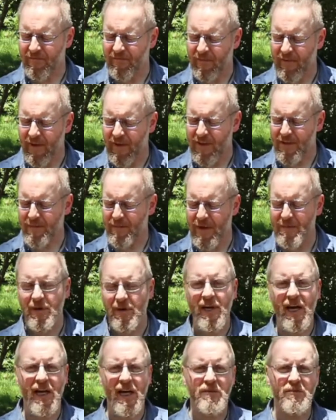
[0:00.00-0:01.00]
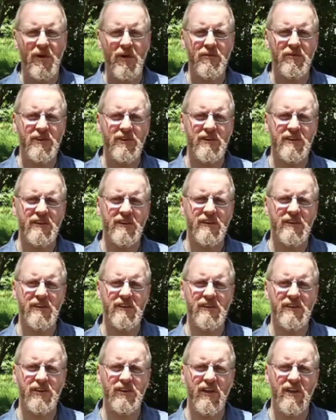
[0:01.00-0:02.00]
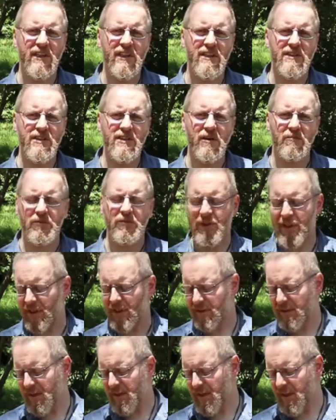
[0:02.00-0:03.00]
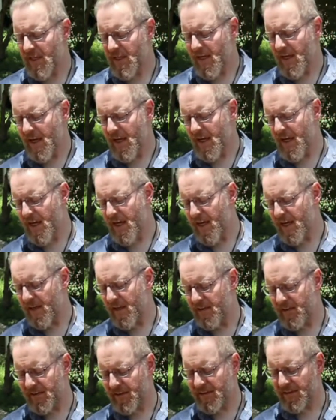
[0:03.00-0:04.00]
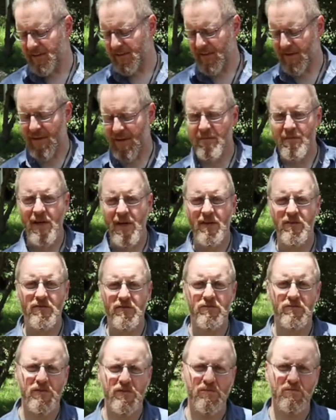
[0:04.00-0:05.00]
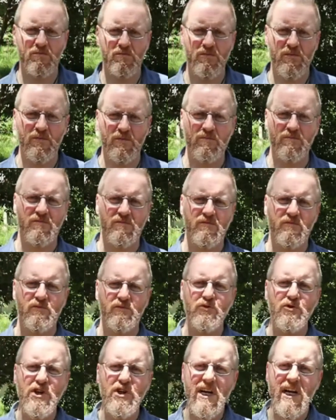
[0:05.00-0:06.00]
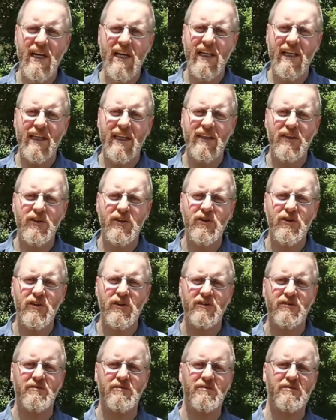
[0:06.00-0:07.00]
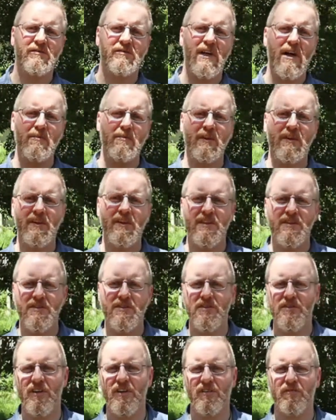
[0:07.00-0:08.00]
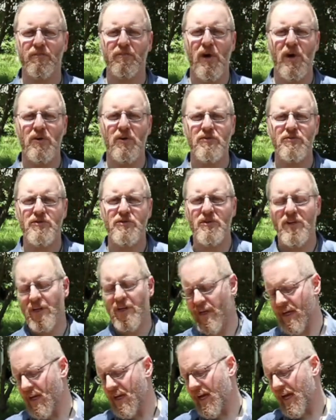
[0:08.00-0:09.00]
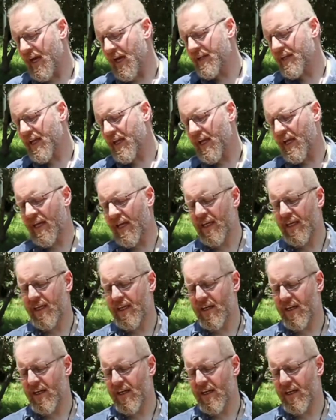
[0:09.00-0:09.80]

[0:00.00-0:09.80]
It's made by Alibo, which is a Chinese company, and they make really good replicas of bows, and they